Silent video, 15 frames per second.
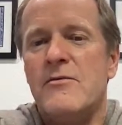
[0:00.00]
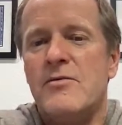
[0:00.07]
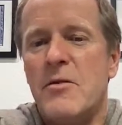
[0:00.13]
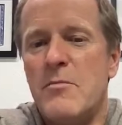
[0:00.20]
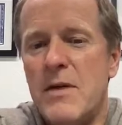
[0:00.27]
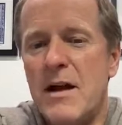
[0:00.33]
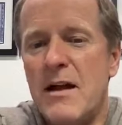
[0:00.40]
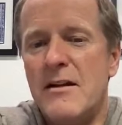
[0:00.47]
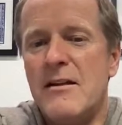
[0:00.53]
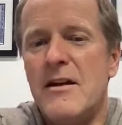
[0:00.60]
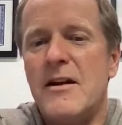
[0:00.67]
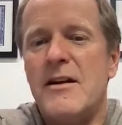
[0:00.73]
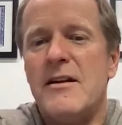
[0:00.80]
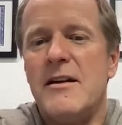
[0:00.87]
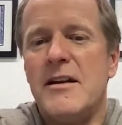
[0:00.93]

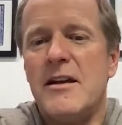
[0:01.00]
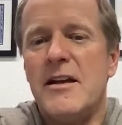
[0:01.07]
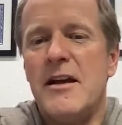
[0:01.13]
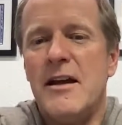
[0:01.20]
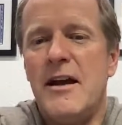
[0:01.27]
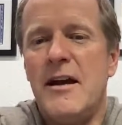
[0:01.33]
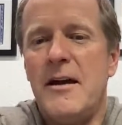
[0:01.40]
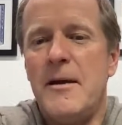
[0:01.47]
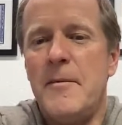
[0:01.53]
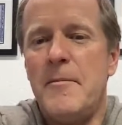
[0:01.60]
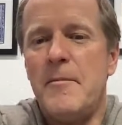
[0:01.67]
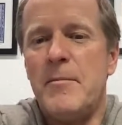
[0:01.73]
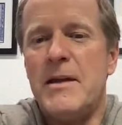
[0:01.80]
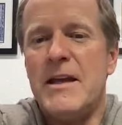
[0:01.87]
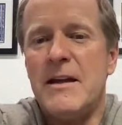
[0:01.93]
Tremella
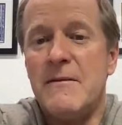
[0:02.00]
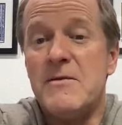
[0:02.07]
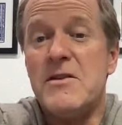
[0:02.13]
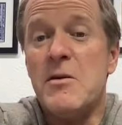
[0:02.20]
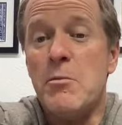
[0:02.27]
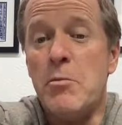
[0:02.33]
gives